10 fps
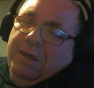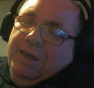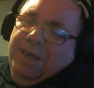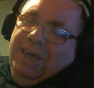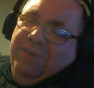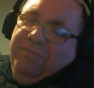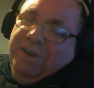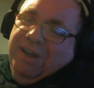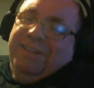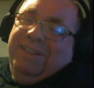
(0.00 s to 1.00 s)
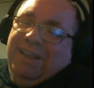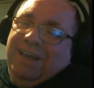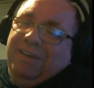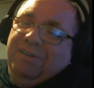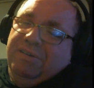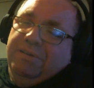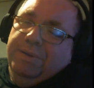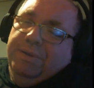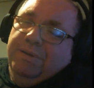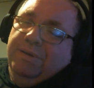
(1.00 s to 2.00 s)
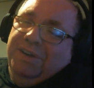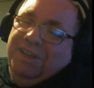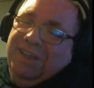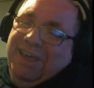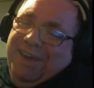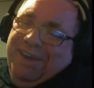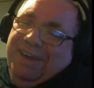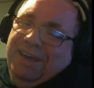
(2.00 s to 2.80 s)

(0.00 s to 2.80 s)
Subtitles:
even at that, I think